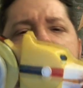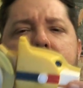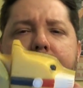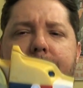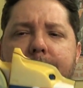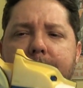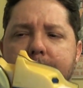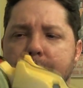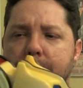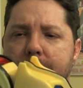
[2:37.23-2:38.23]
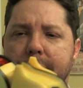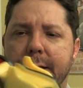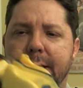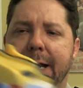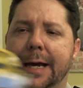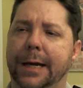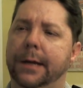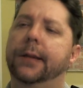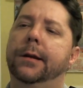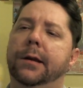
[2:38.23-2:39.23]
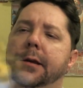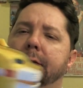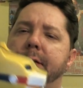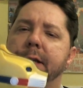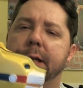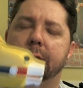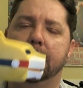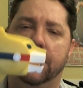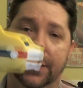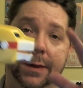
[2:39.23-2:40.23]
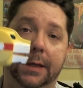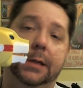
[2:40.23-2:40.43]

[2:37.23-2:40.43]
of the sort of design cues they took with this